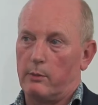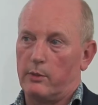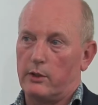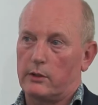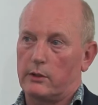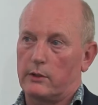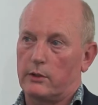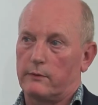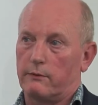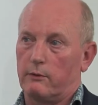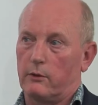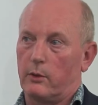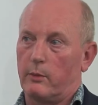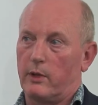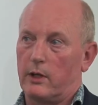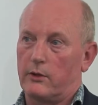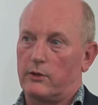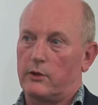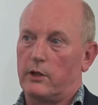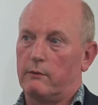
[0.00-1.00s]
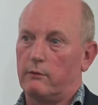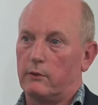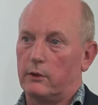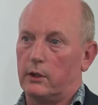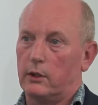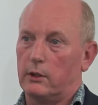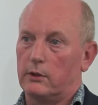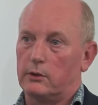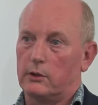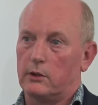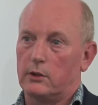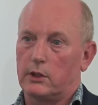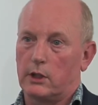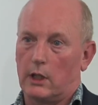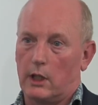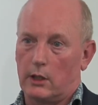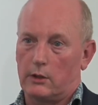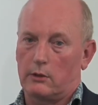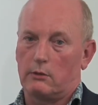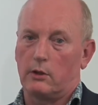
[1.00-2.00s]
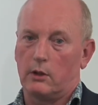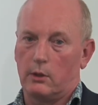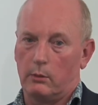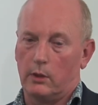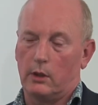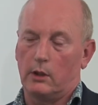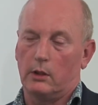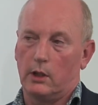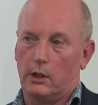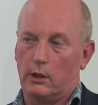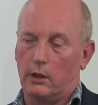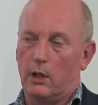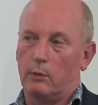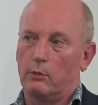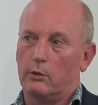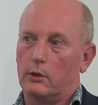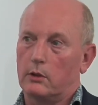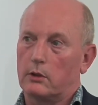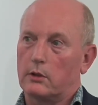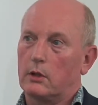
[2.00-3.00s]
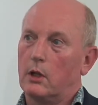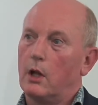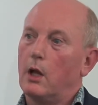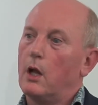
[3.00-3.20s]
business for about 7 years in Sharjah in the Emirates.